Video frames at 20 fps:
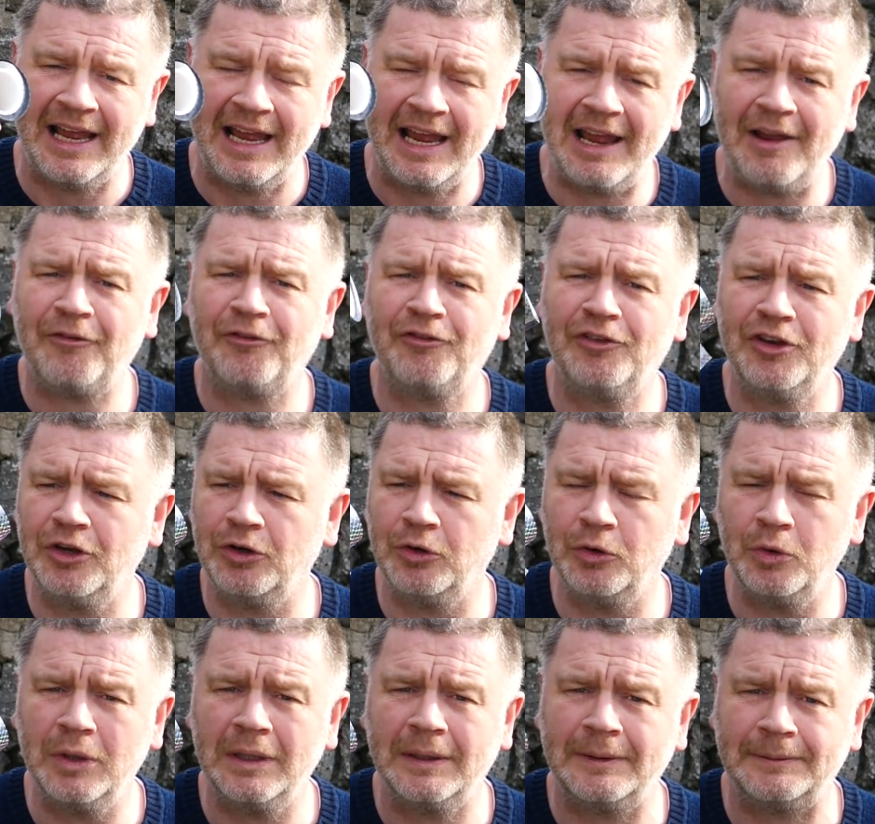if
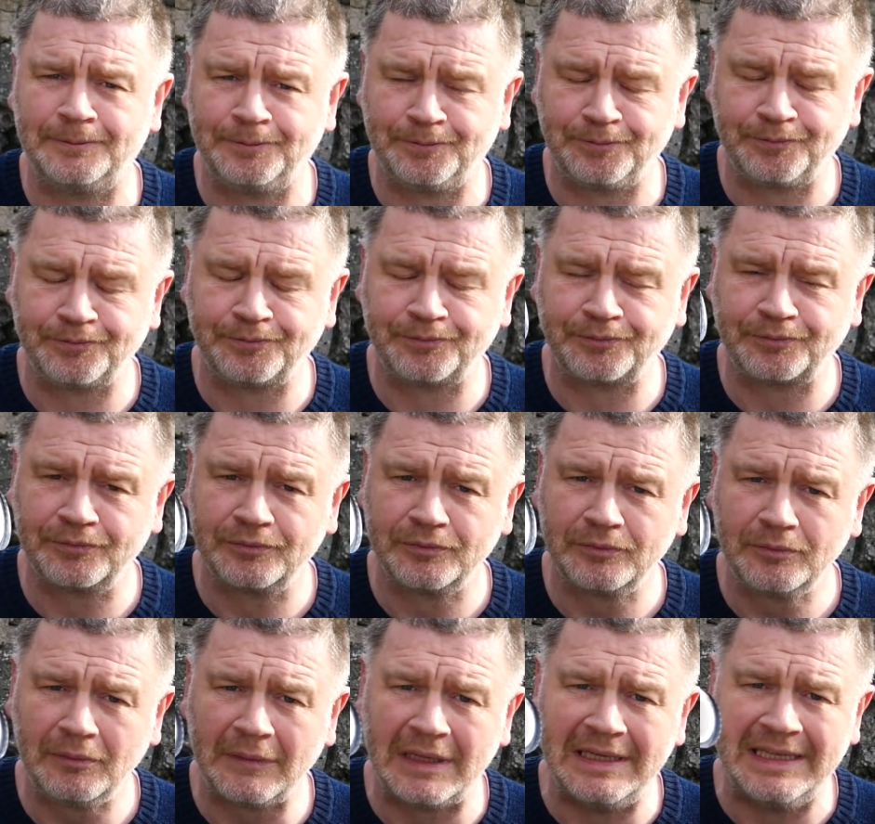you
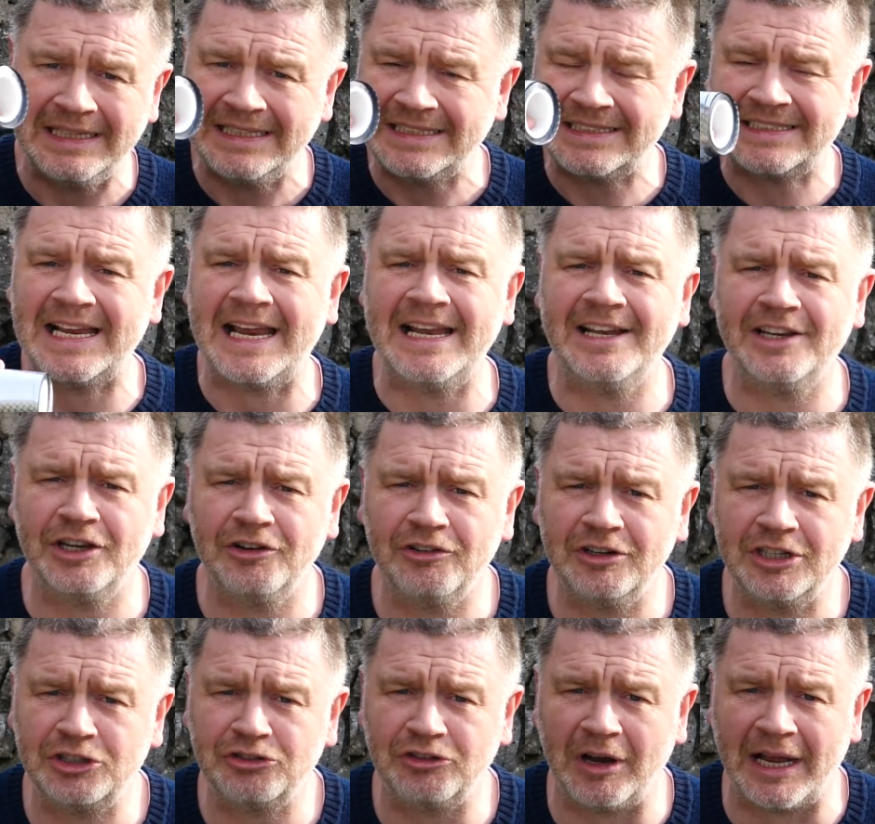send your
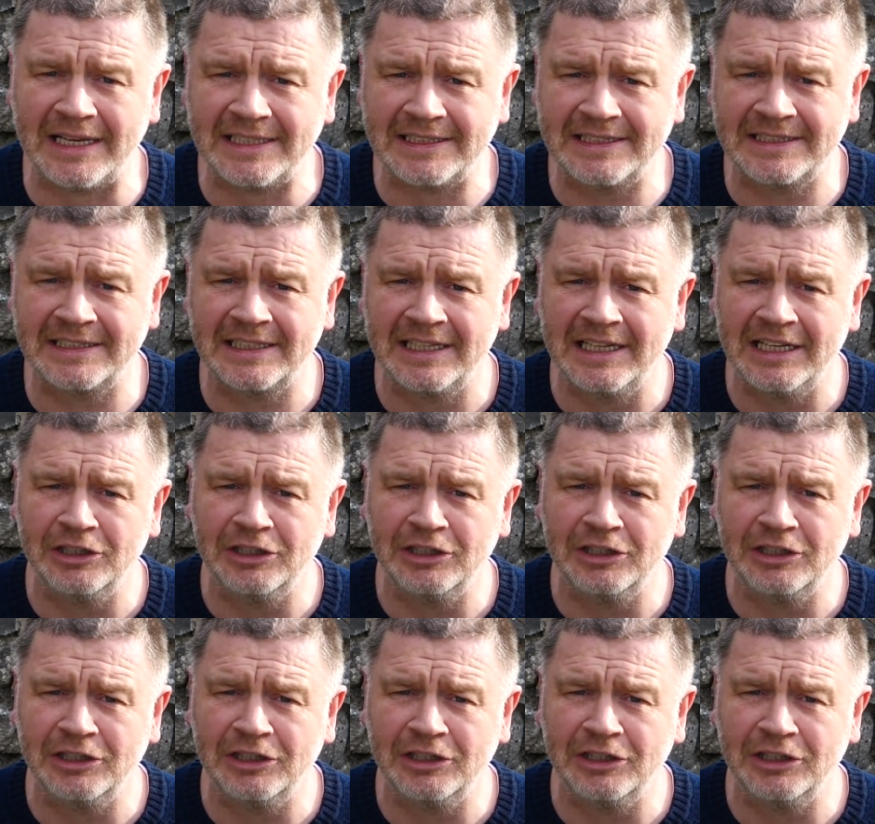address